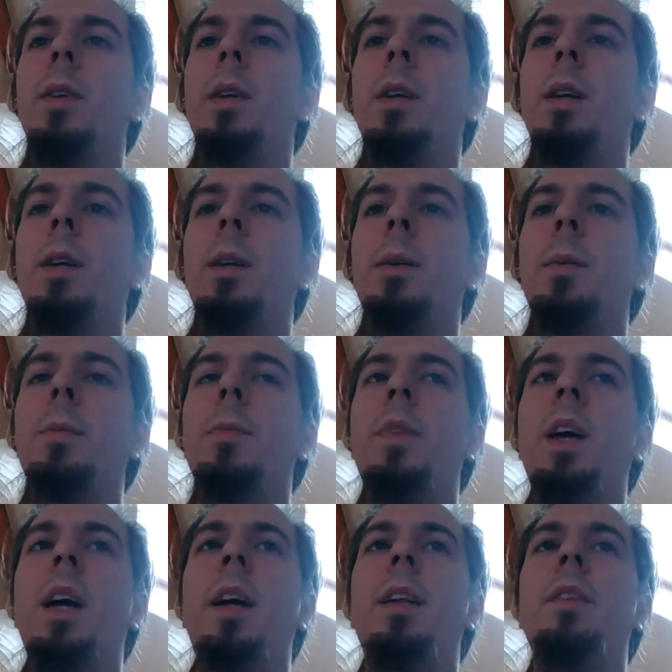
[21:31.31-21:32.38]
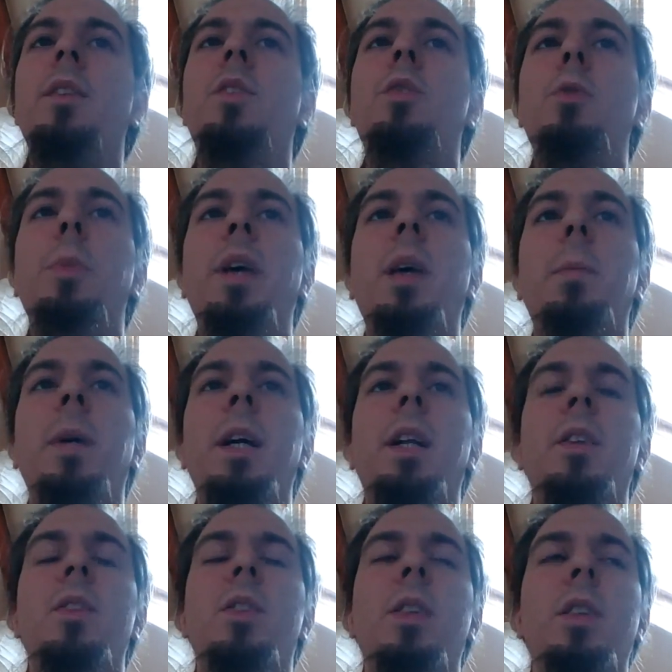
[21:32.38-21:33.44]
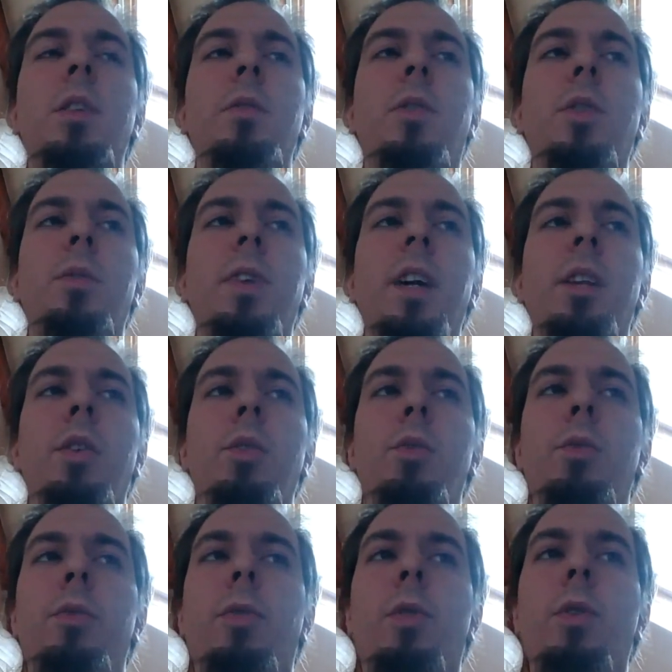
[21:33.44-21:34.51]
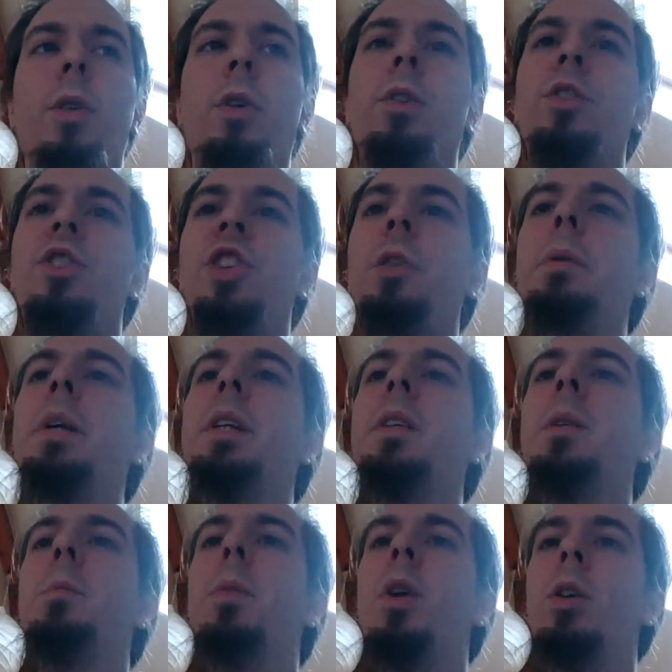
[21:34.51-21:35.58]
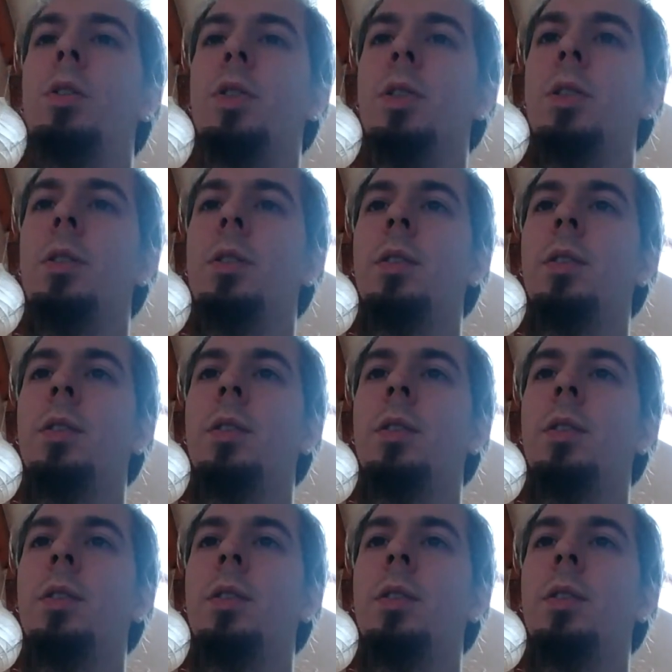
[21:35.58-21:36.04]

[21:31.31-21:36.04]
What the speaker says: and 2 megabyte is the default value for generated blocks.